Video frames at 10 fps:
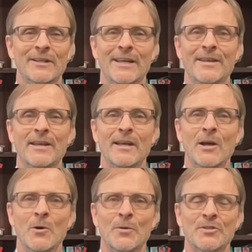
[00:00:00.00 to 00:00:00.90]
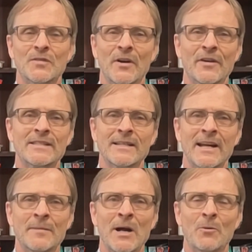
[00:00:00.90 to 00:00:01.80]
And we're just very
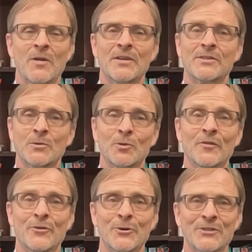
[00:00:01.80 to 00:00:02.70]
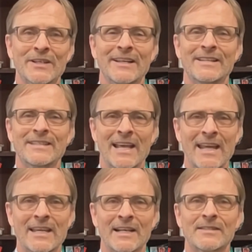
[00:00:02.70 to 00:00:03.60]
excited about where the School of Nursing can
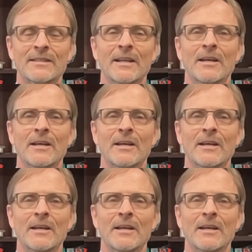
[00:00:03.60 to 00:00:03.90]
take us